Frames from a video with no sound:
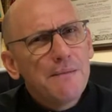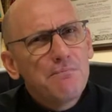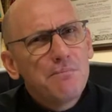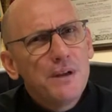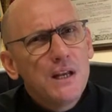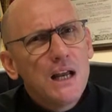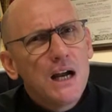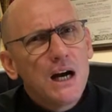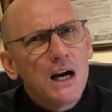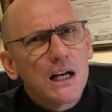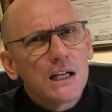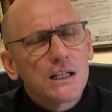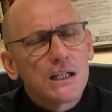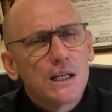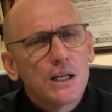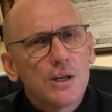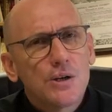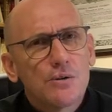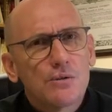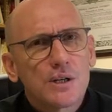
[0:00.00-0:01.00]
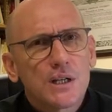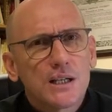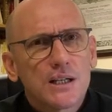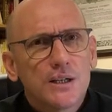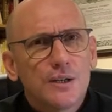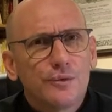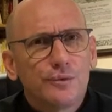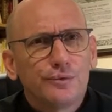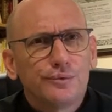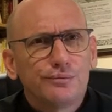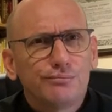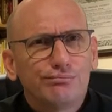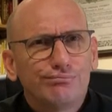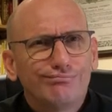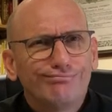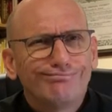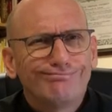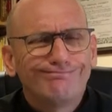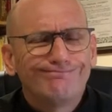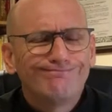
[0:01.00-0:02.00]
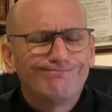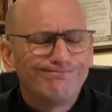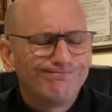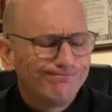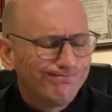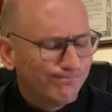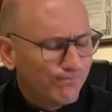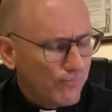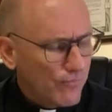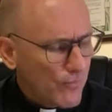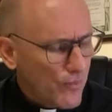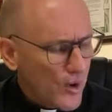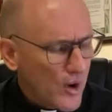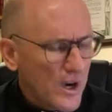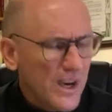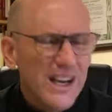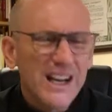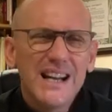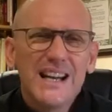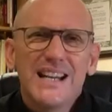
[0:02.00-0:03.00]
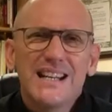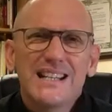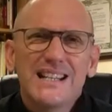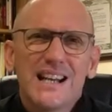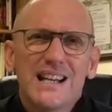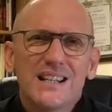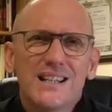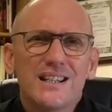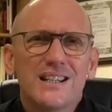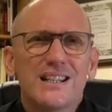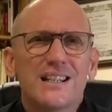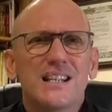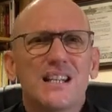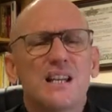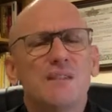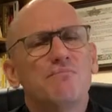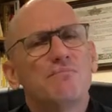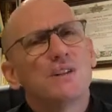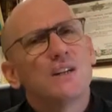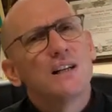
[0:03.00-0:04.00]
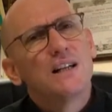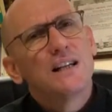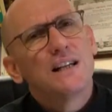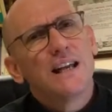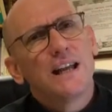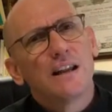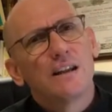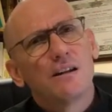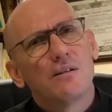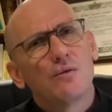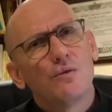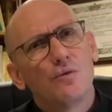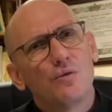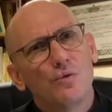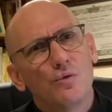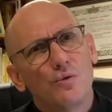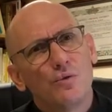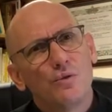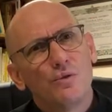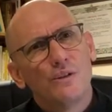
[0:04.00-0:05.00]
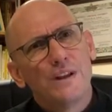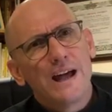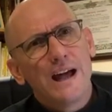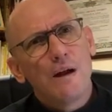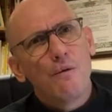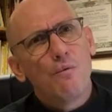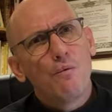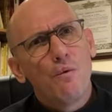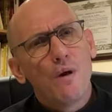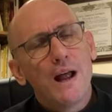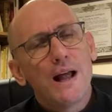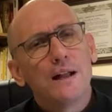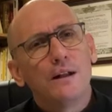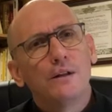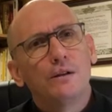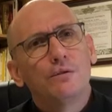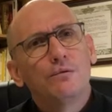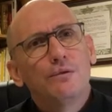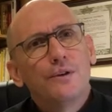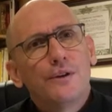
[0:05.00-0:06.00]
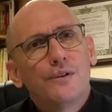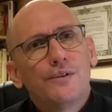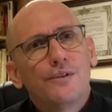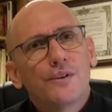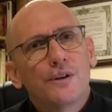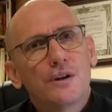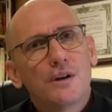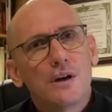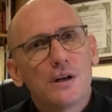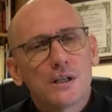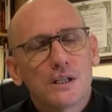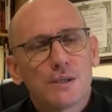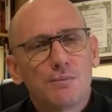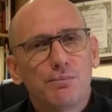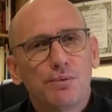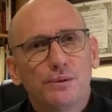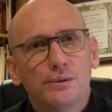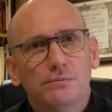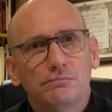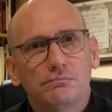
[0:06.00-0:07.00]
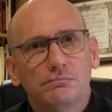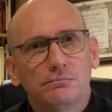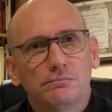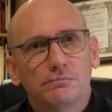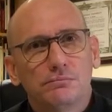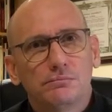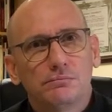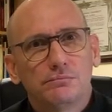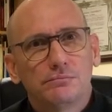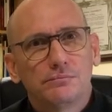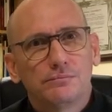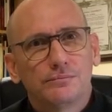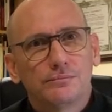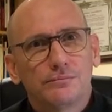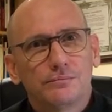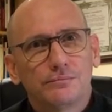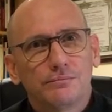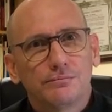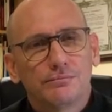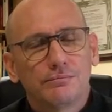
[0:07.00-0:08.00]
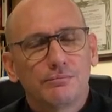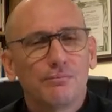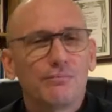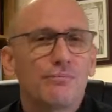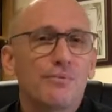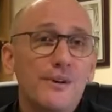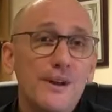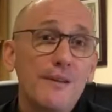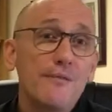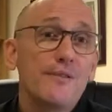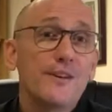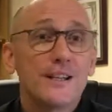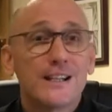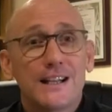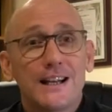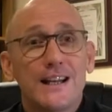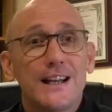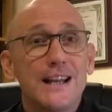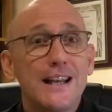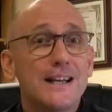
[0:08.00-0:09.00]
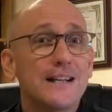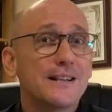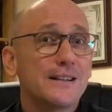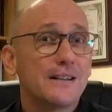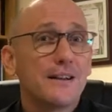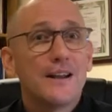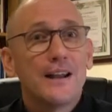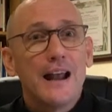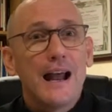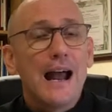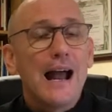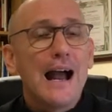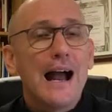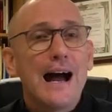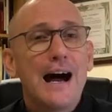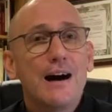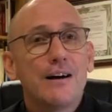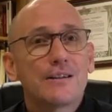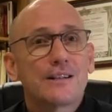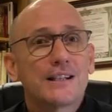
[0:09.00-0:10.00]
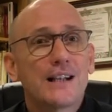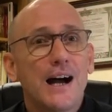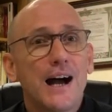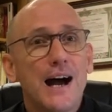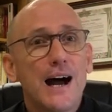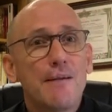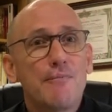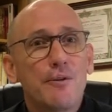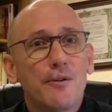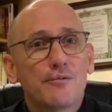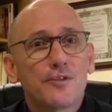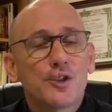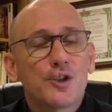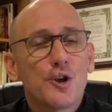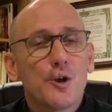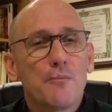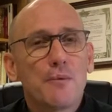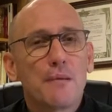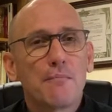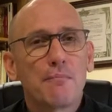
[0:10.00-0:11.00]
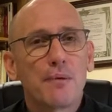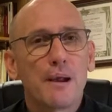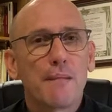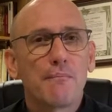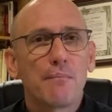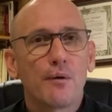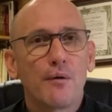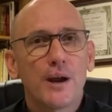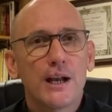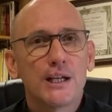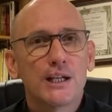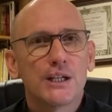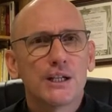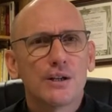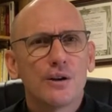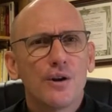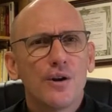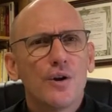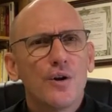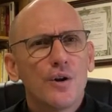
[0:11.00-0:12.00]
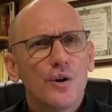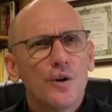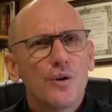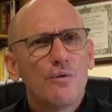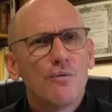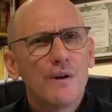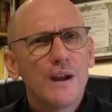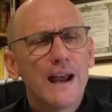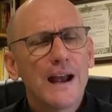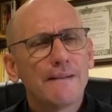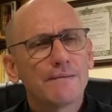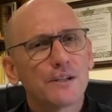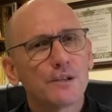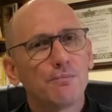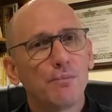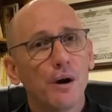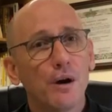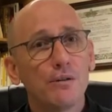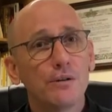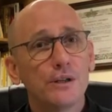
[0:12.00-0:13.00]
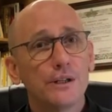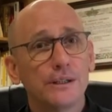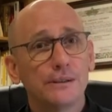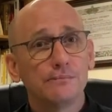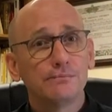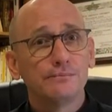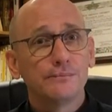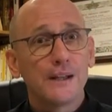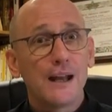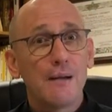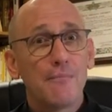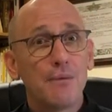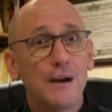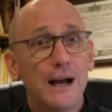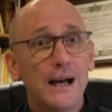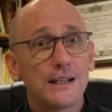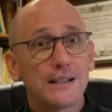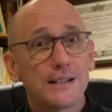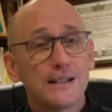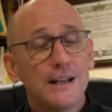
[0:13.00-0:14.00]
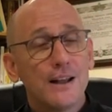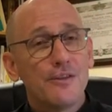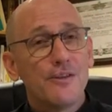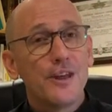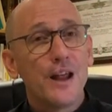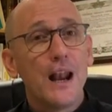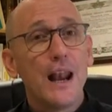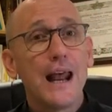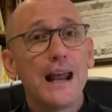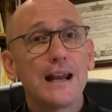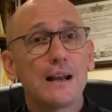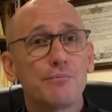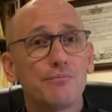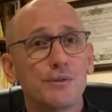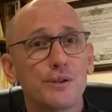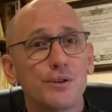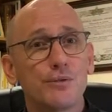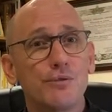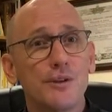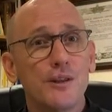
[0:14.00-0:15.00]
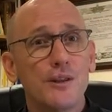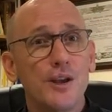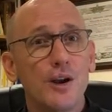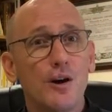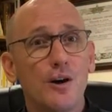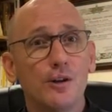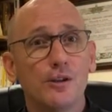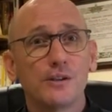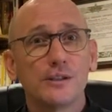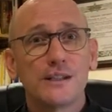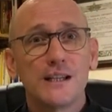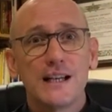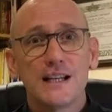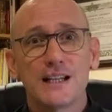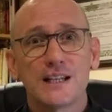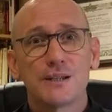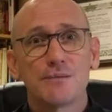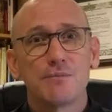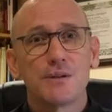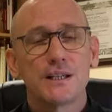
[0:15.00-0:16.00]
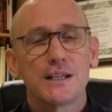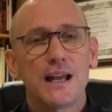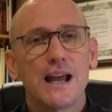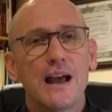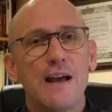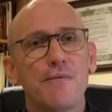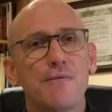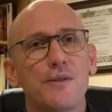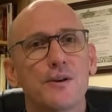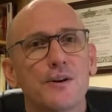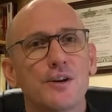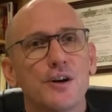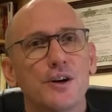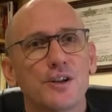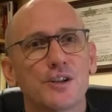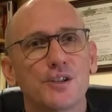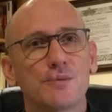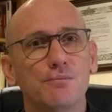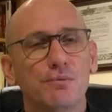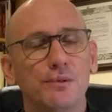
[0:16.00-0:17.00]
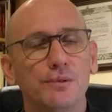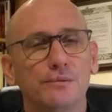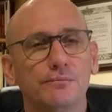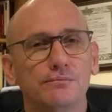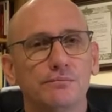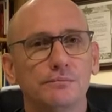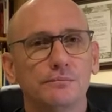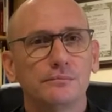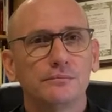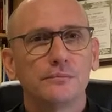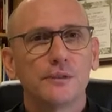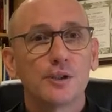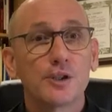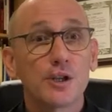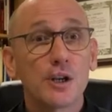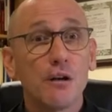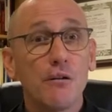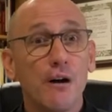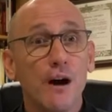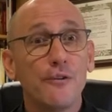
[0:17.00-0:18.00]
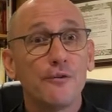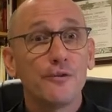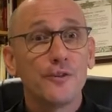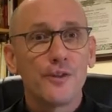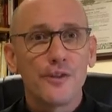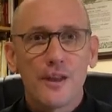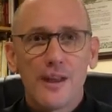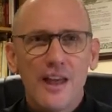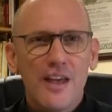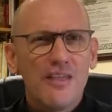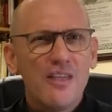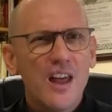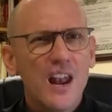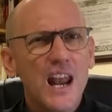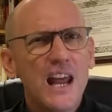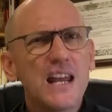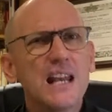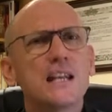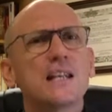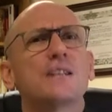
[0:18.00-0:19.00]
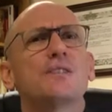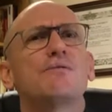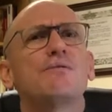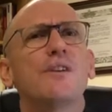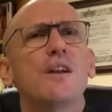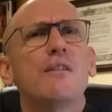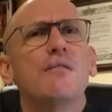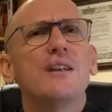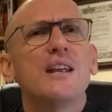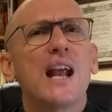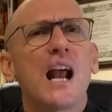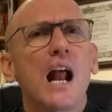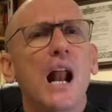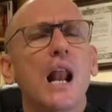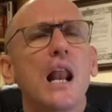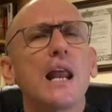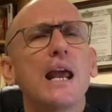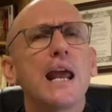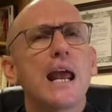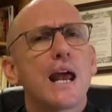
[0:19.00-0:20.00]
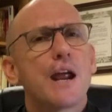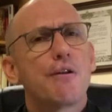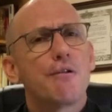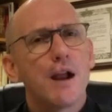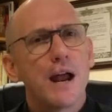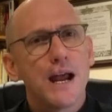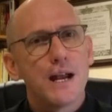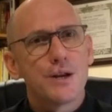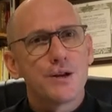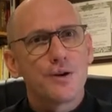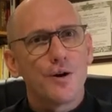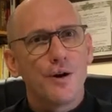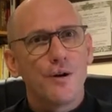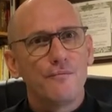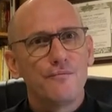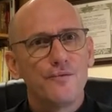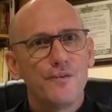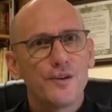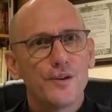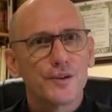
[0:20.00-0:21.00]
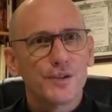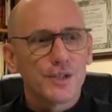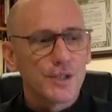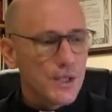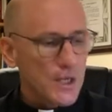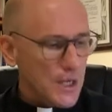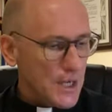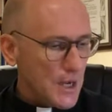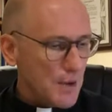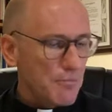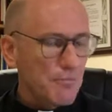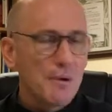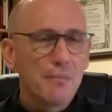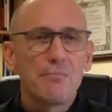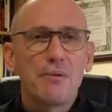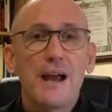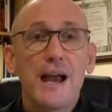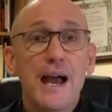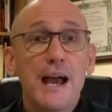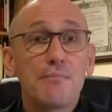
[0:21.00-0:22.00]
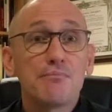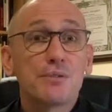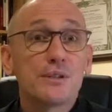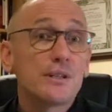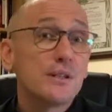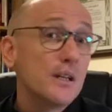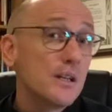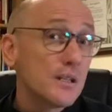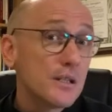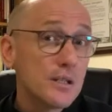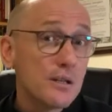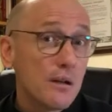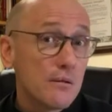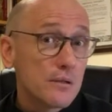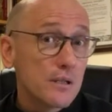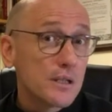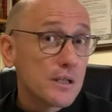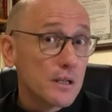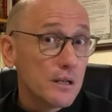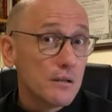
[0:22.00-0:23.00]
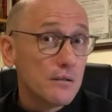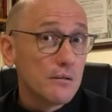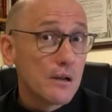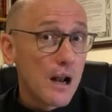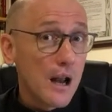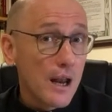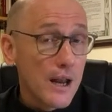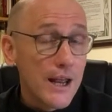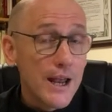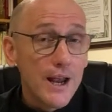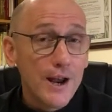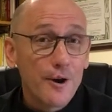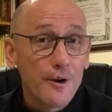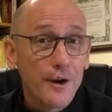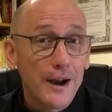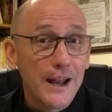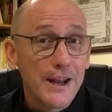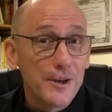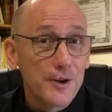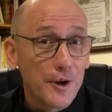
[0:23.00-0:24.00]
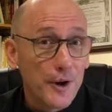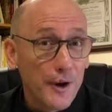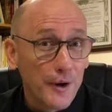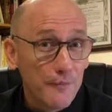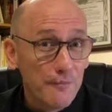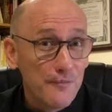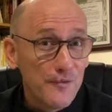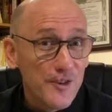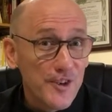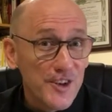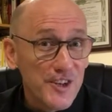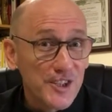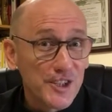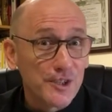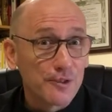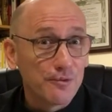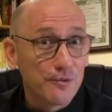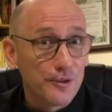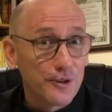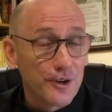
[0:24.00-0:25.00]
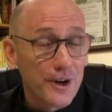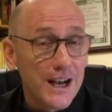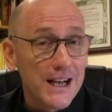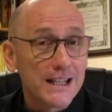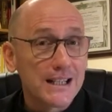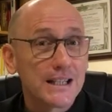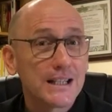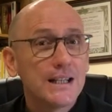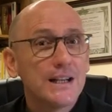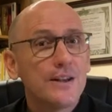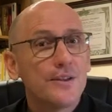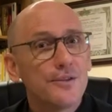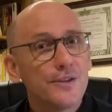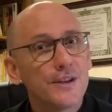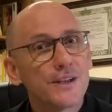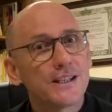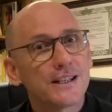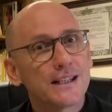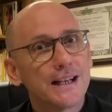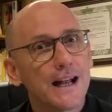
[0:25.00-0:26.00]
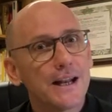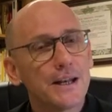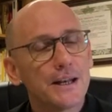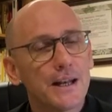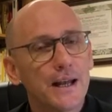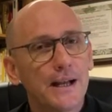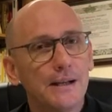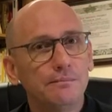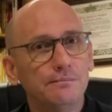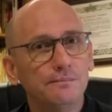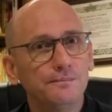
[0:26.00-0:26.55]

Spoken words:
be asking yourself, it doesn't seem to link all that well with the gospel. Previously, in our time of sermon preparation, we have spoken about the link between the Old Testament and the Gospel. But so often the link is very clear and obvious, but perhaps it's not so clear and obvious for us this Sunday.